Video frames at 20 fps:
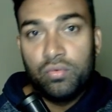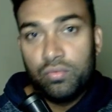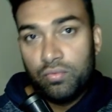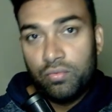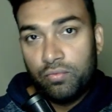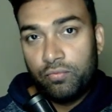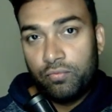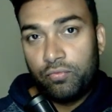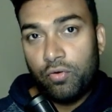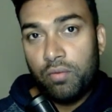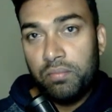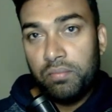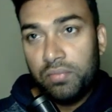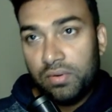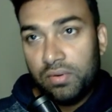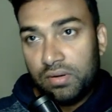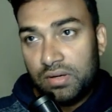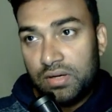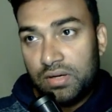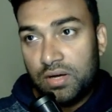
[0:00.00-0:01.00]
From
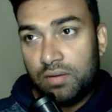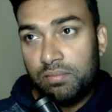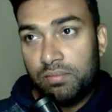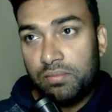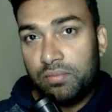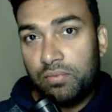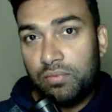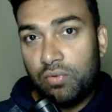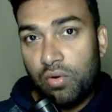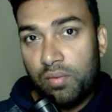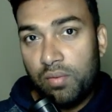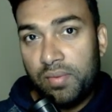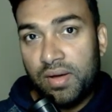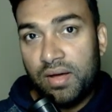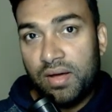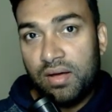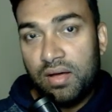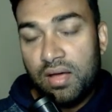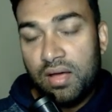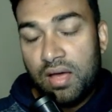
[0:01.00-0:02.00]

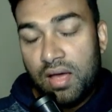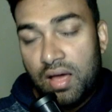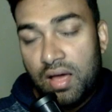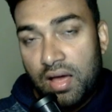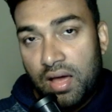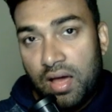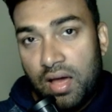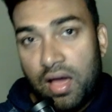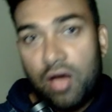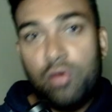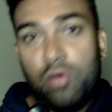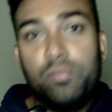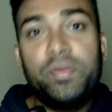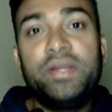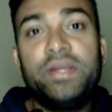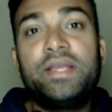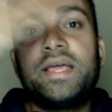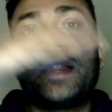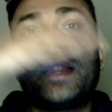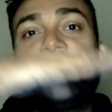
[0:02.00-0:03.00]
comma, how many
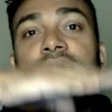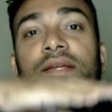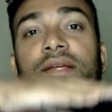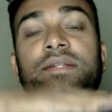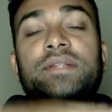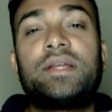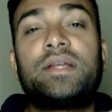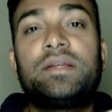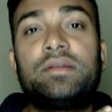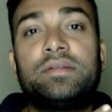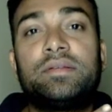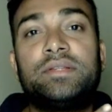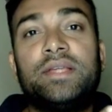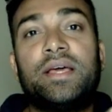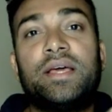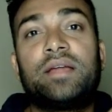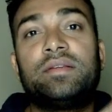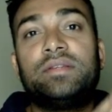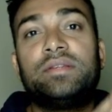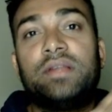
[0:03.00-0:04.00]
characters are
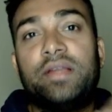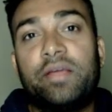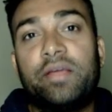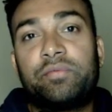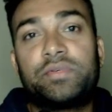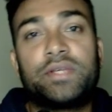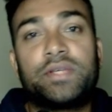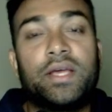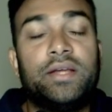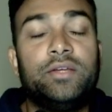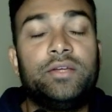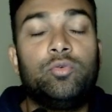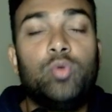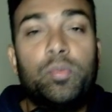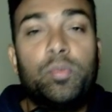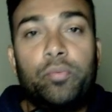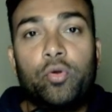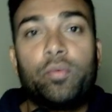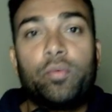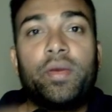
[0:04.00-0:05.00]
there in the left side, you will
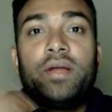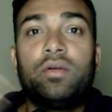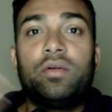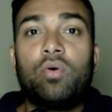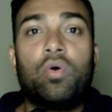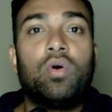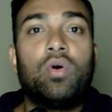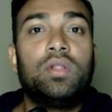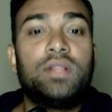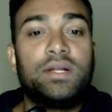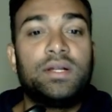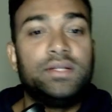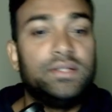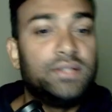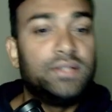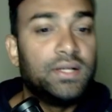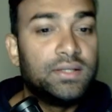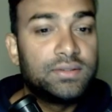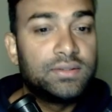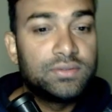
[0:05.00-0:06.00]
provide all the
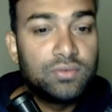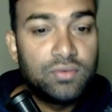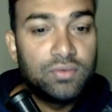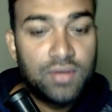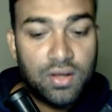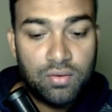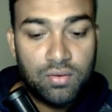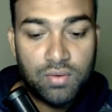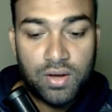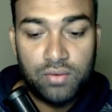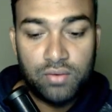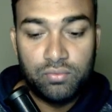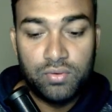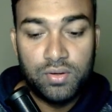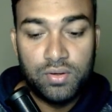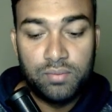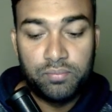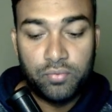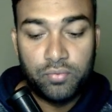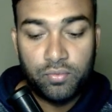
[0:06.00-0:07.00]
details. So now I
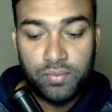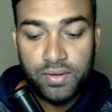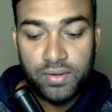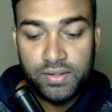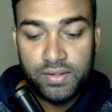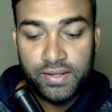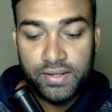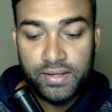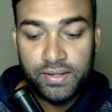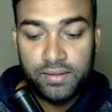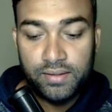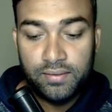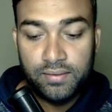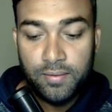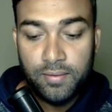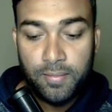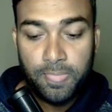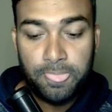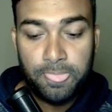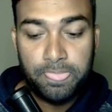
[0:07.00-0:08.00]
will provide again
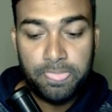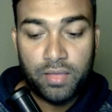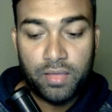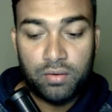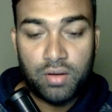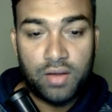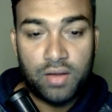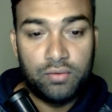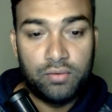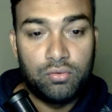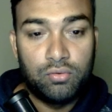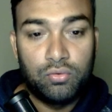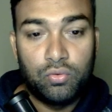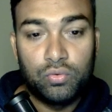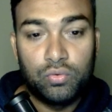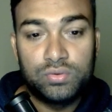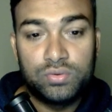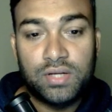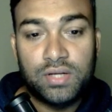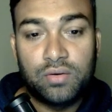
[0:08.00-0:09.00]
I will
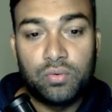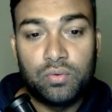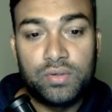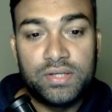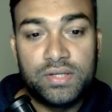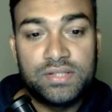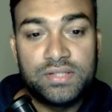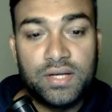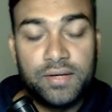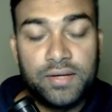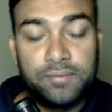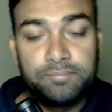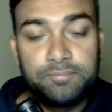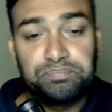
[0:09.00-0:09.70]
close the quotation.